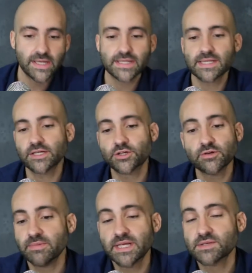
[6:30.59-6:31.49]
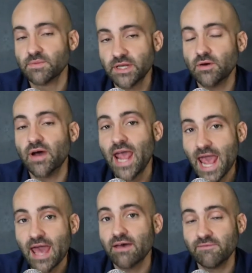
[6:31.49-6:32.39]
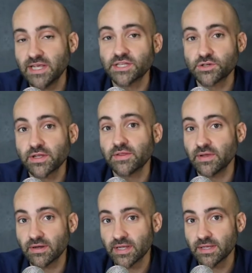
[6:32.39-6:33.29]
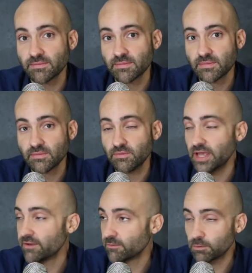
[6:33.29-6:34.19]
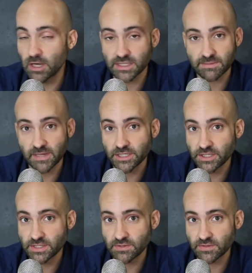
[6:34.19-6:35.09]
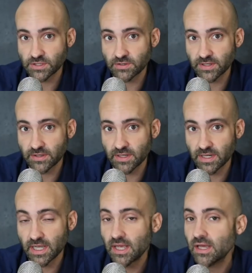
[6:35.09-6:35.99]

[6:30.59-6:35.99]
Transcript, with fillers: It's not true because we don't have a string theory. We have approximations to a string theory.